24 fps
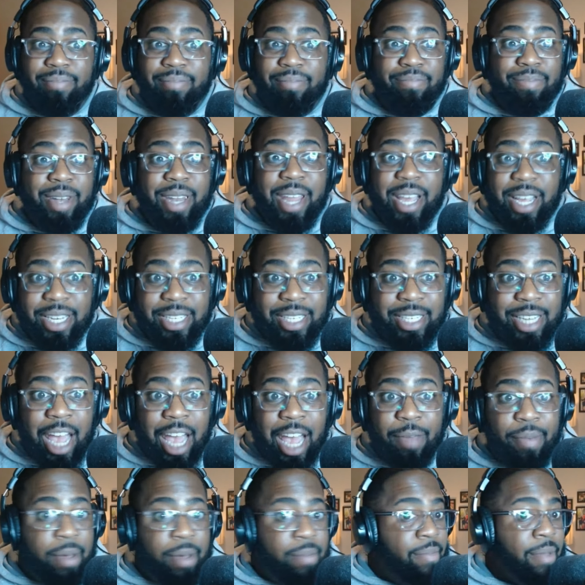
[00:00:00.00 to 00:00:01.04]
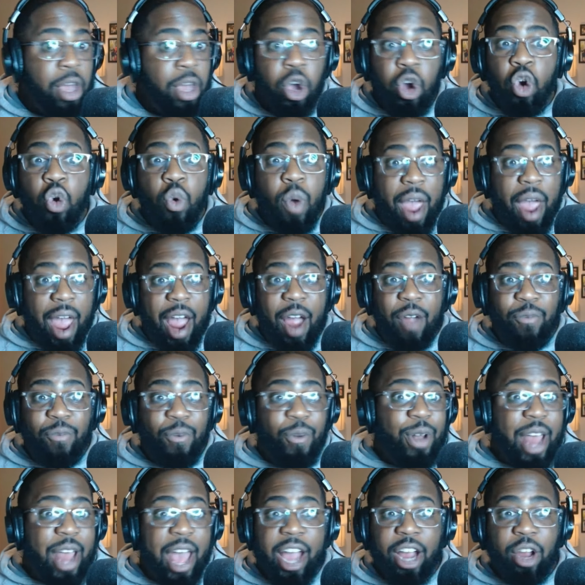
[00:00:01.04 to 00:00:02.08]
Nick Saban,
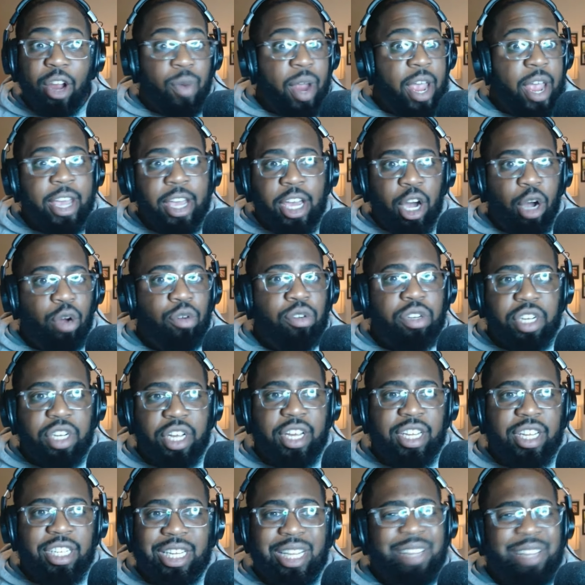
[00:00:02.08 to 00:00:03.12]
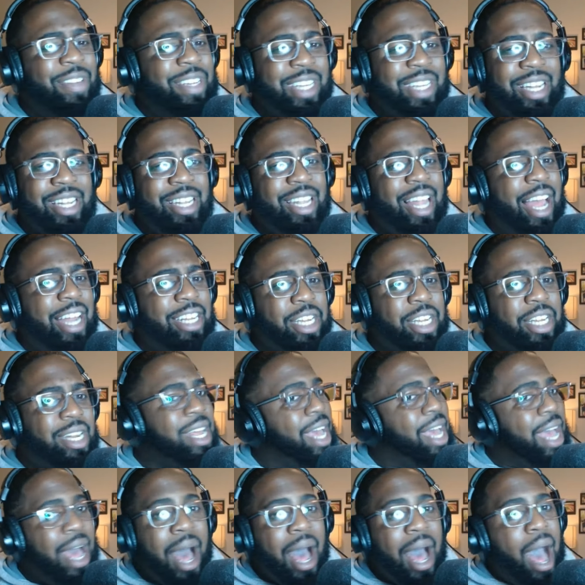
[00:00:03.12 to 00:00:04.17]
whoever that great coach is, if he's a legend,
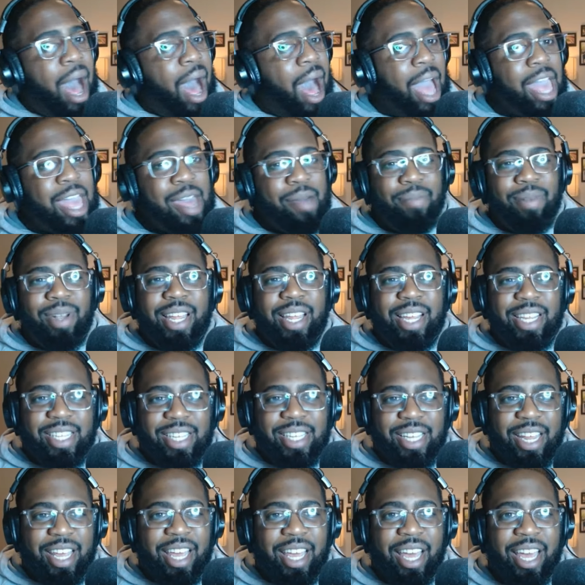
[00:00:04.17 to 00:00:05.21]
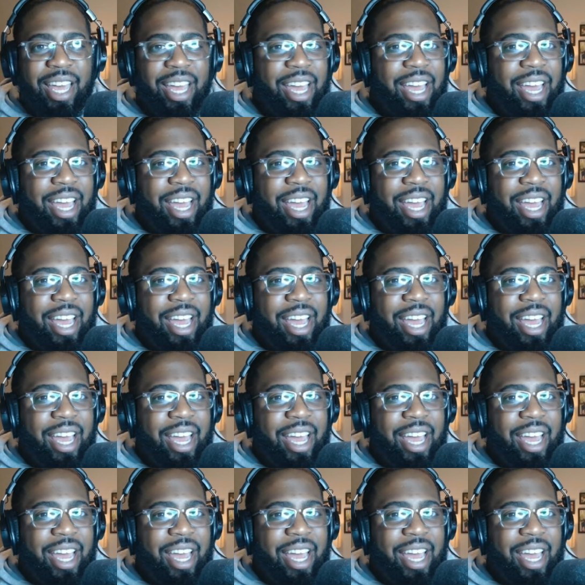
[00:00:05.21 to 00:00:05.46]
I am listening.